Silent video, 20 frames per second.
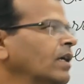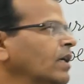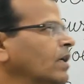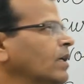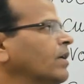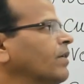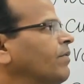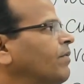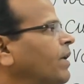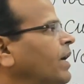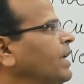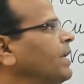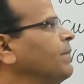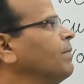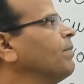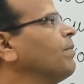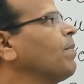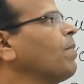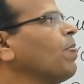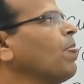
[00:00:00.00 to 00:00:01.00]
Fine.
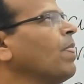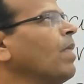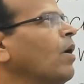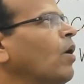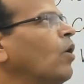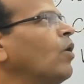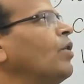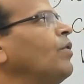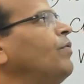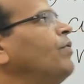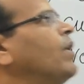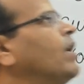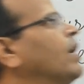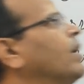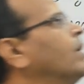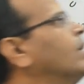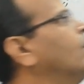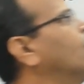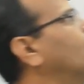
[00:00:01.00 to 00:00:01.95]
Or if you are denoting